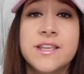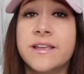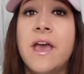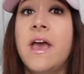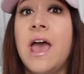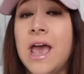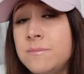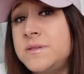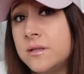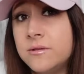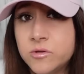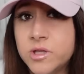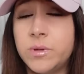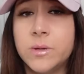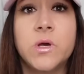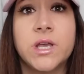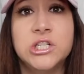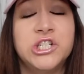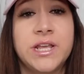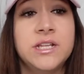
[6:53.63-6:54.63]
It's like, absolutely
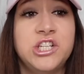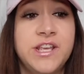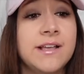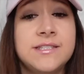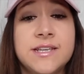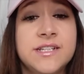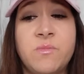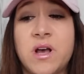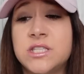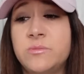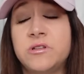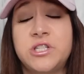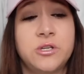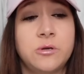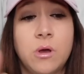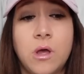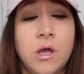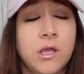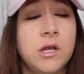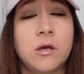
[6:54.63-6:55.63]
people can change. Yes, it's possible to,
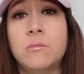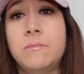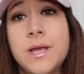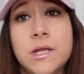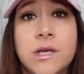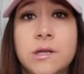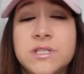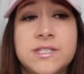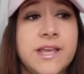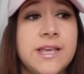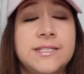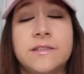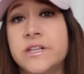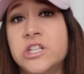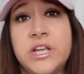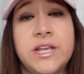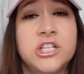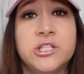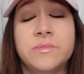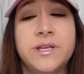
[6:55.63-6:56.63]
you know, make a lot of mistakes and
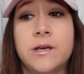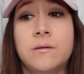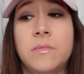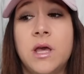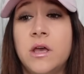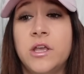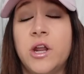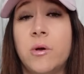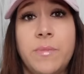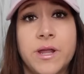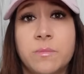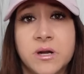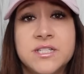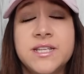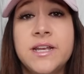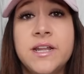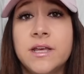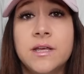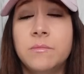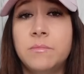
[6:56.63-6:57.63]
then change and become, you know, a better
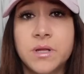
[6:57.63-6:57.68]
person.